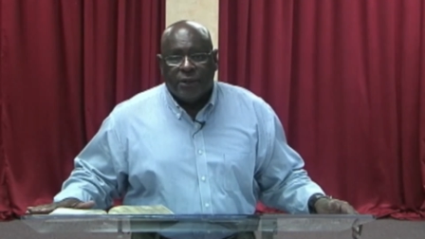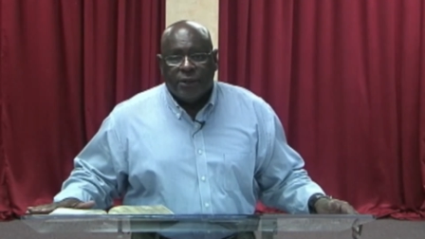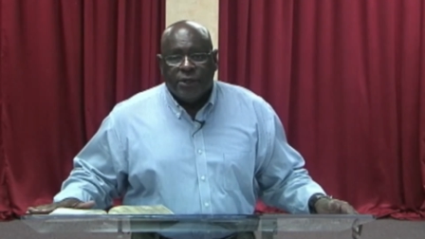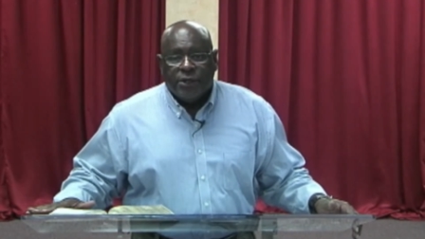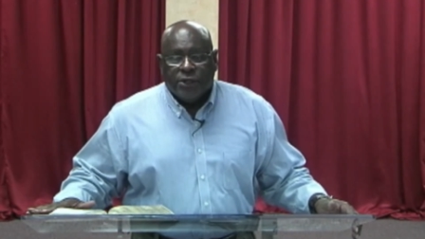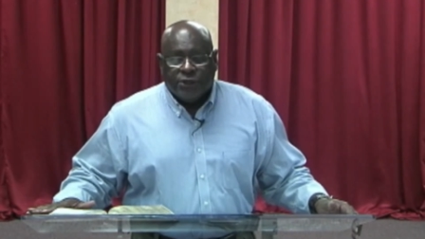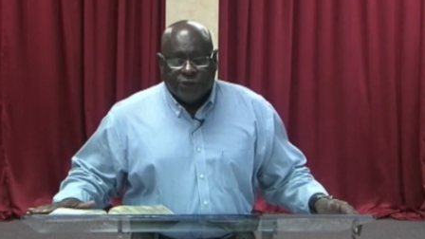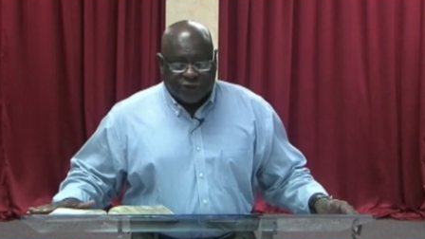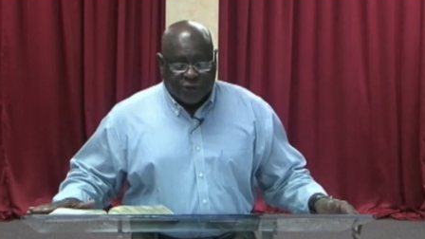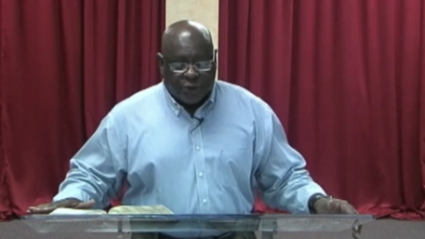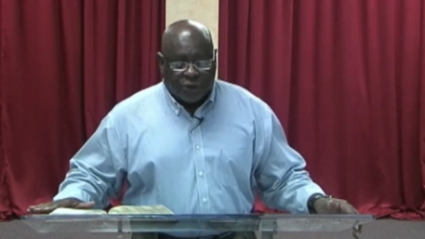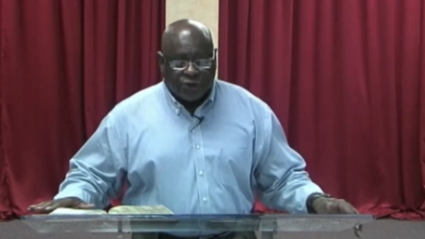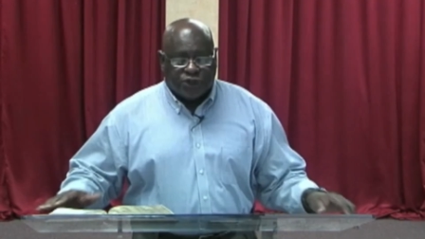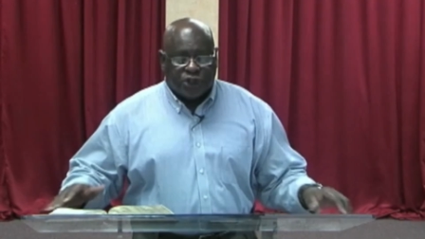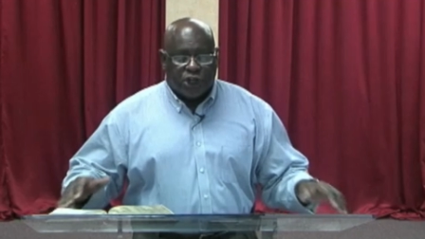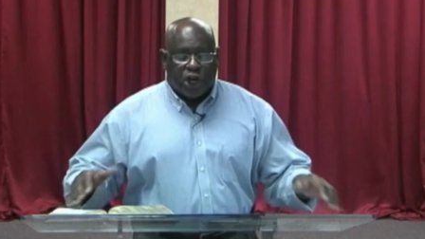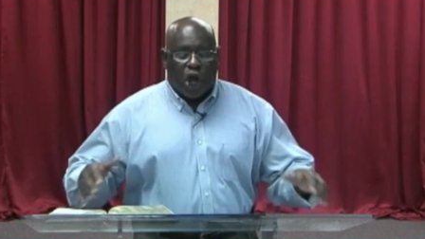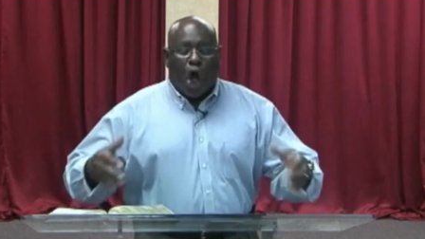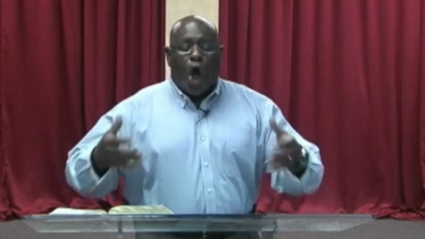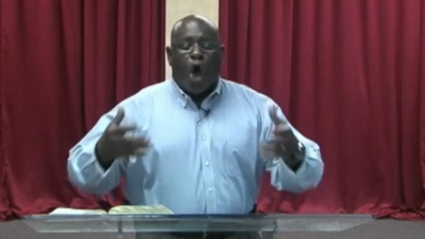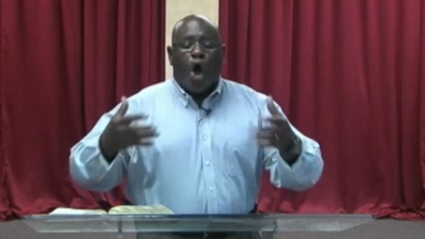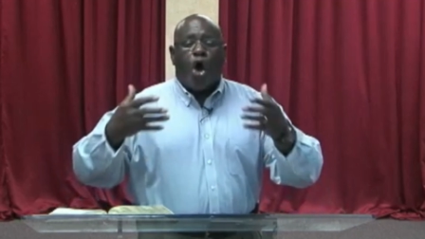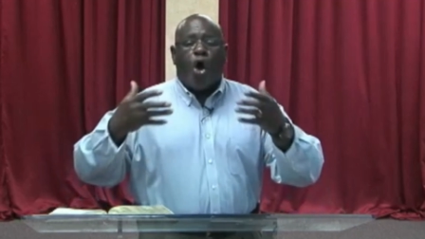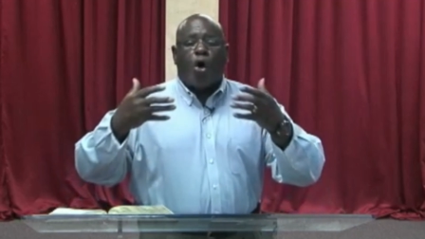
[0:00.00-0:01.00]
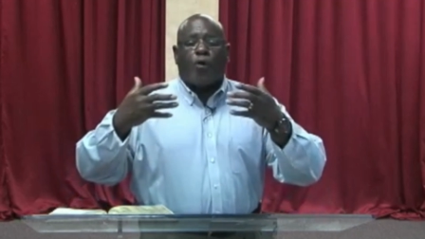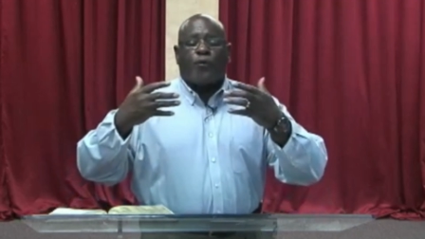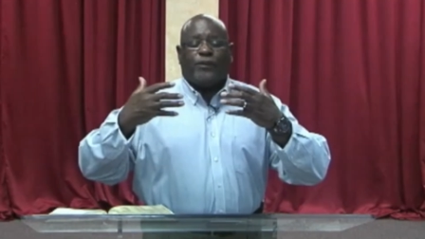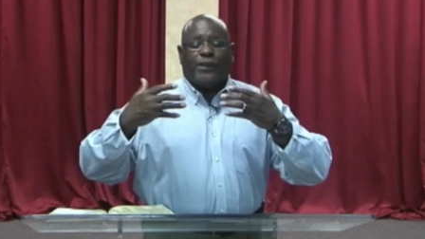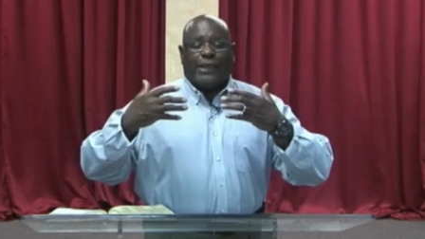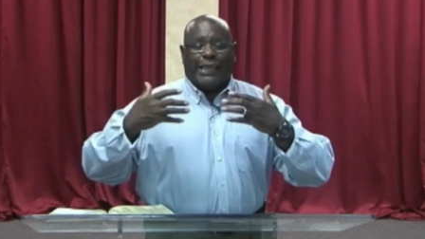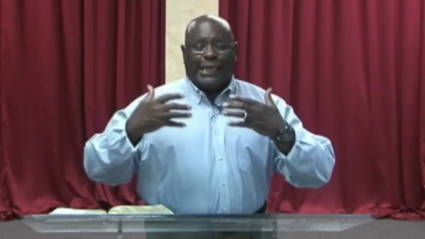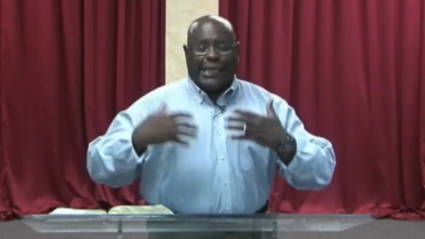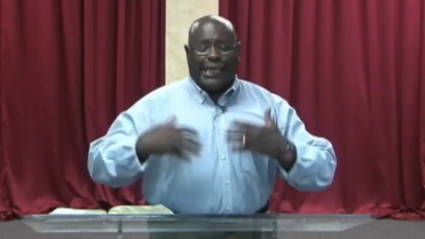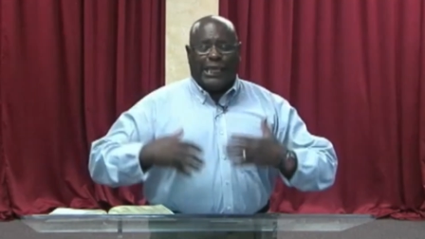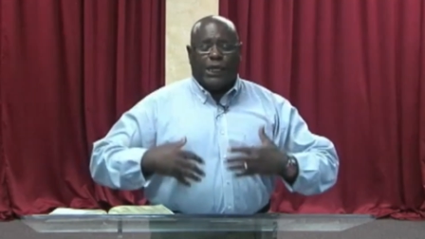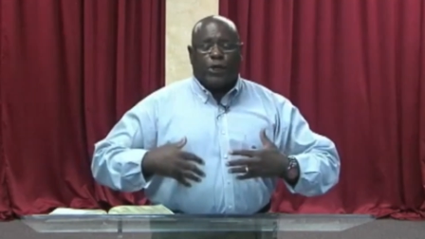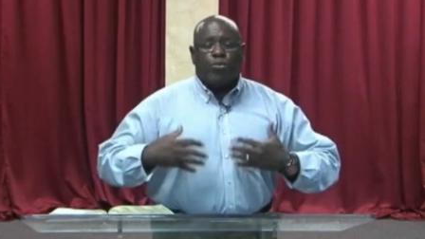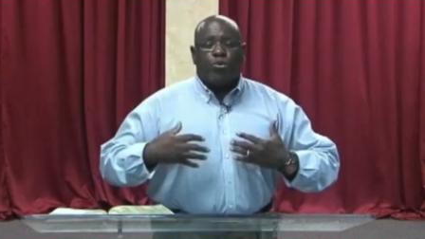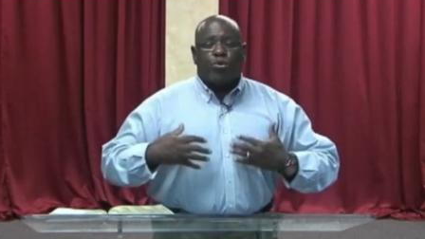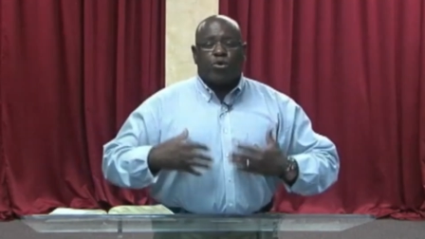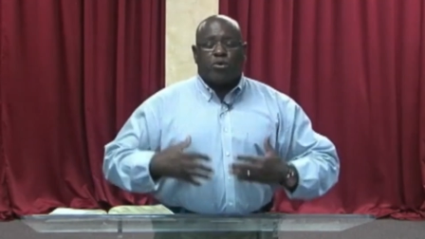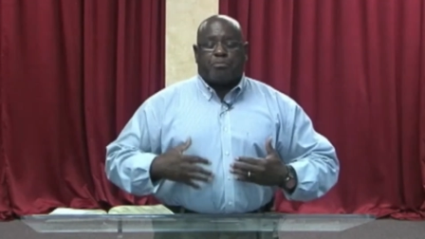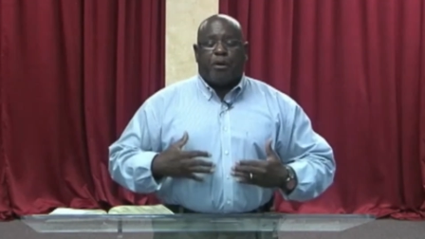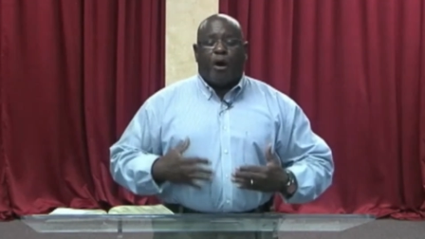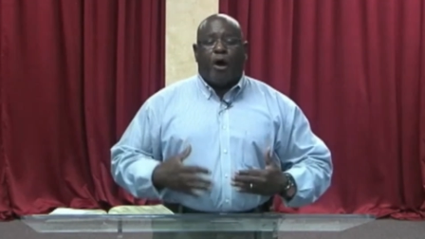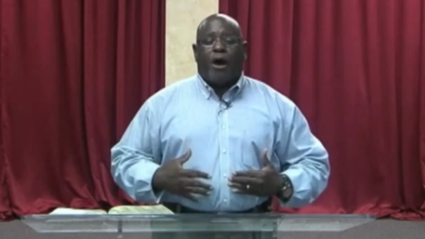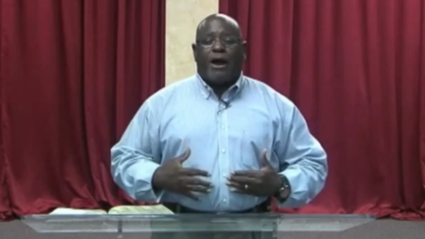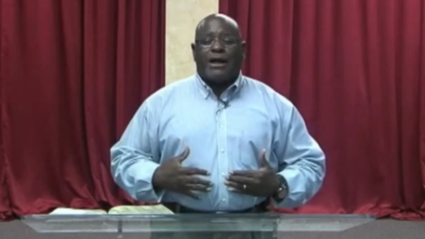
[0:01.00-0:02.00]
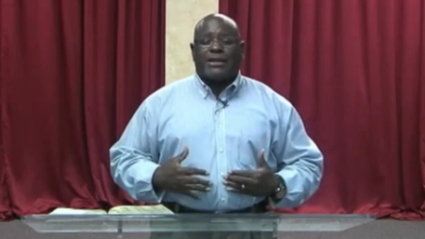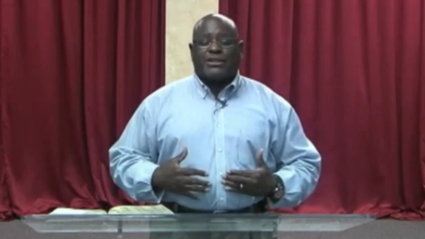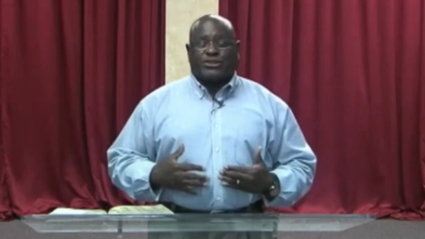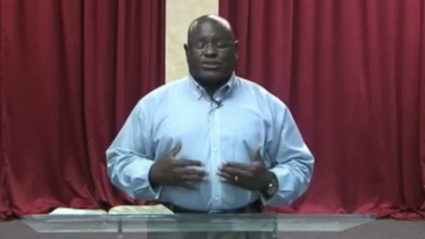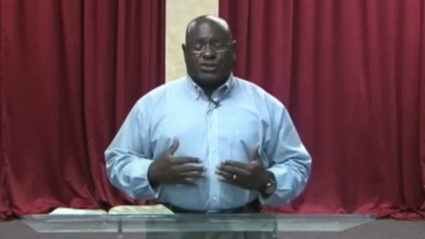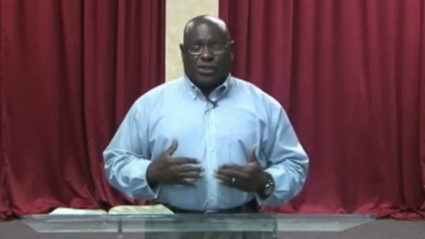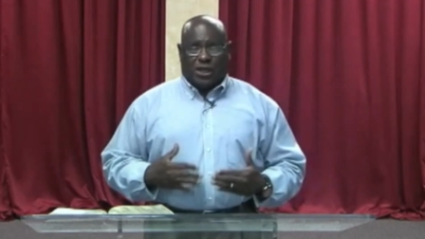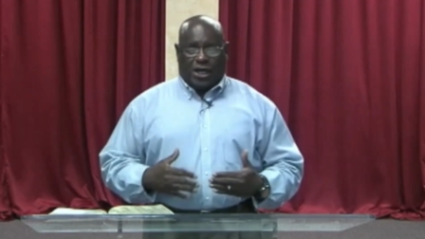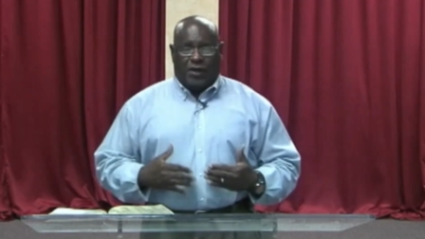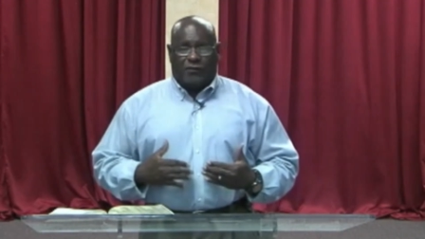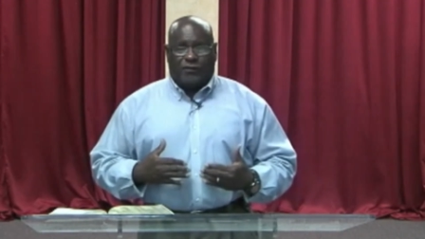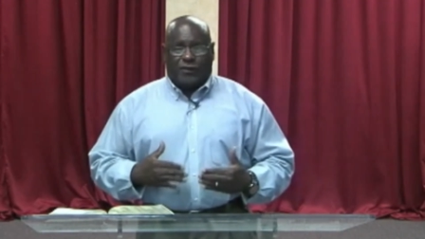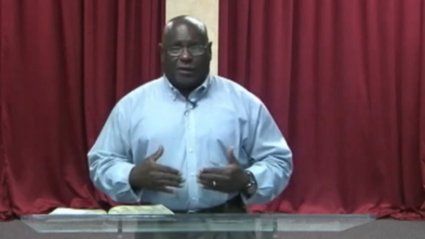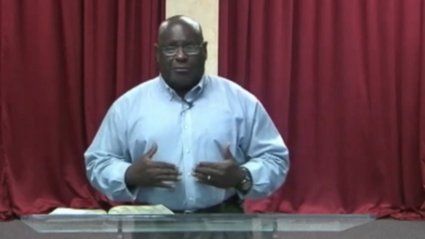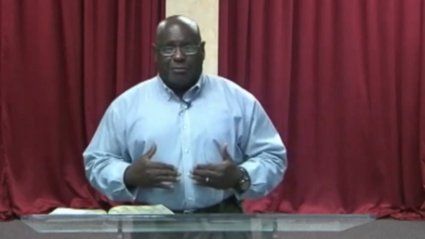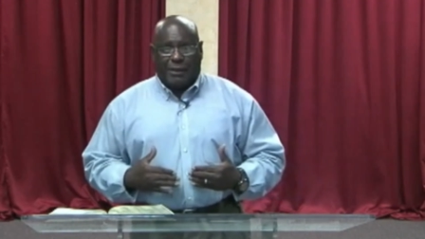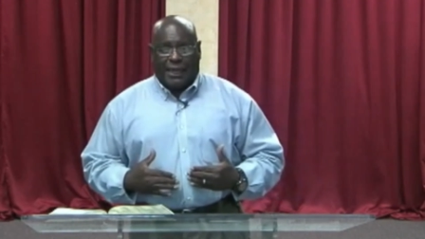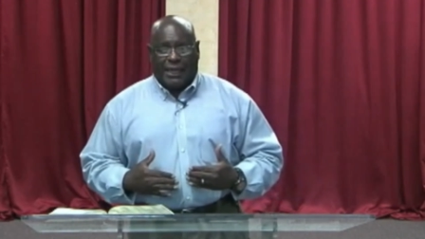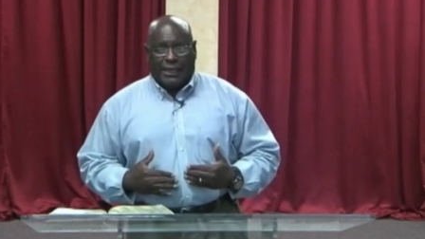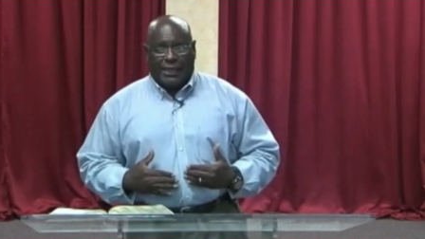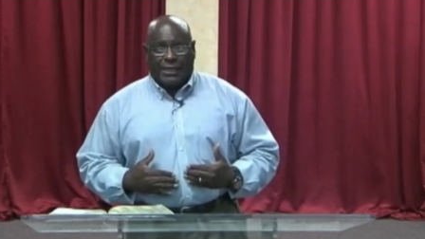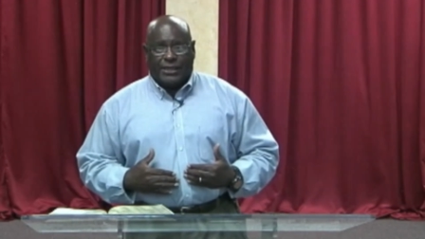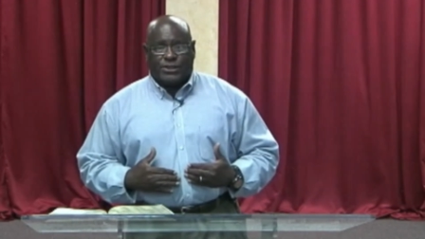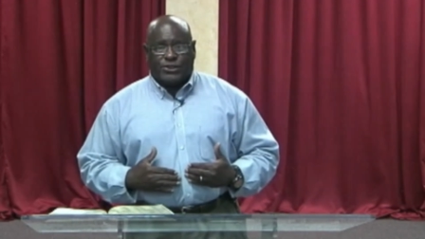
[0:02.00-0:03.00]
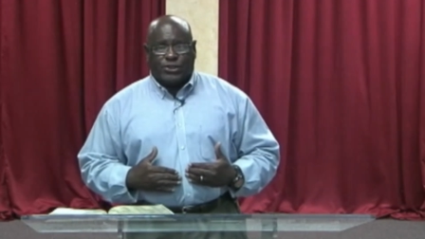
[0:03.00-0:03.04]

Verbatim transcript: searching all the inward parts of the belly.